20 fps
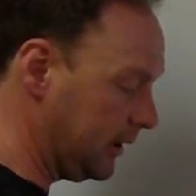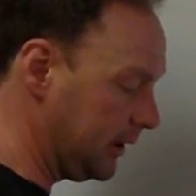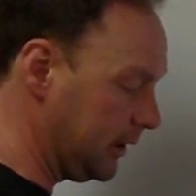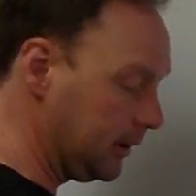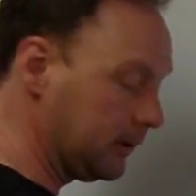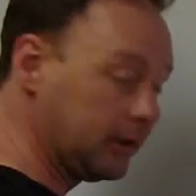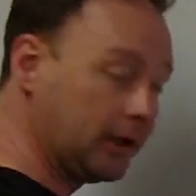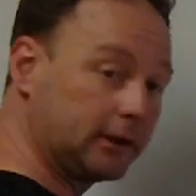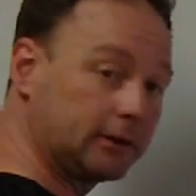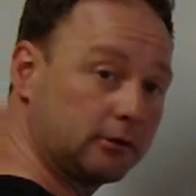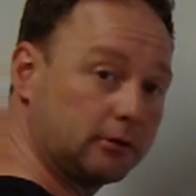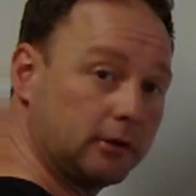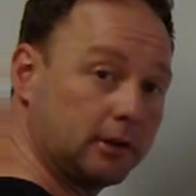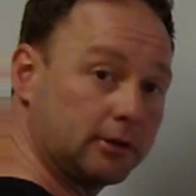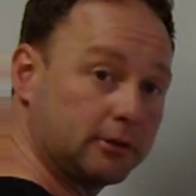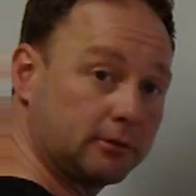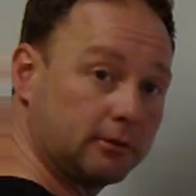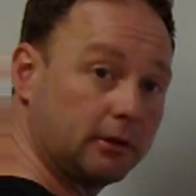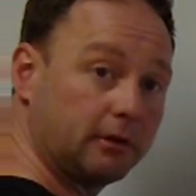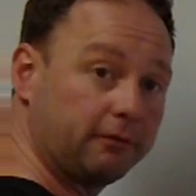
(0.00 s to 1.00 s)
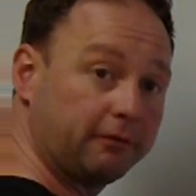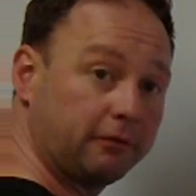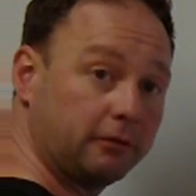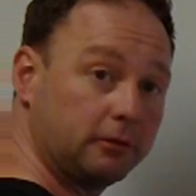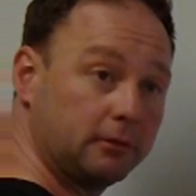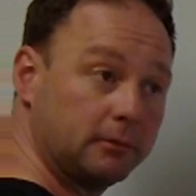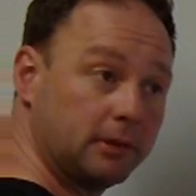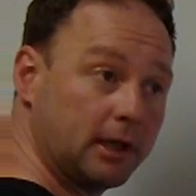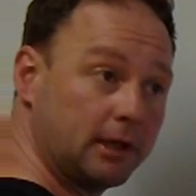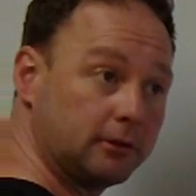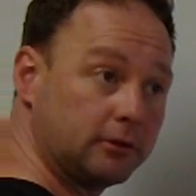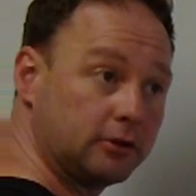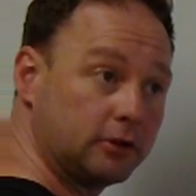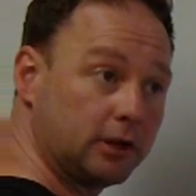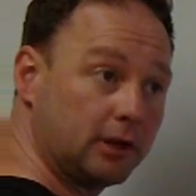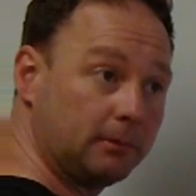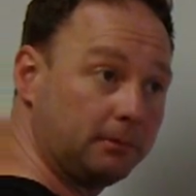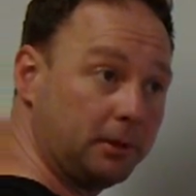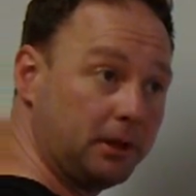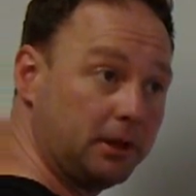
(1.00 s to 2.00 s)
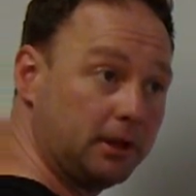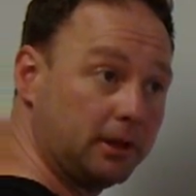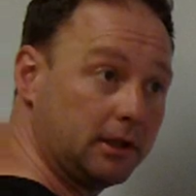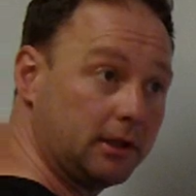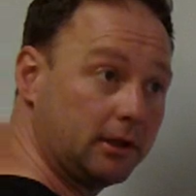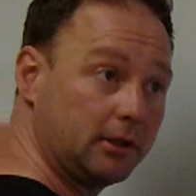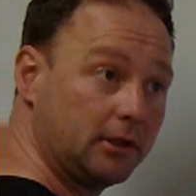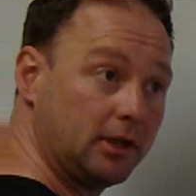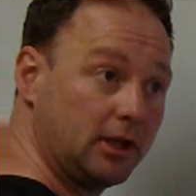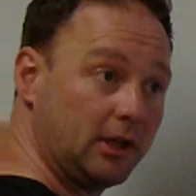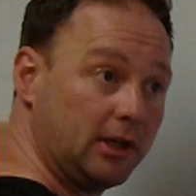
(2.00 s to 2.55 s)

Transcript: electrons with the Fermi energy up here,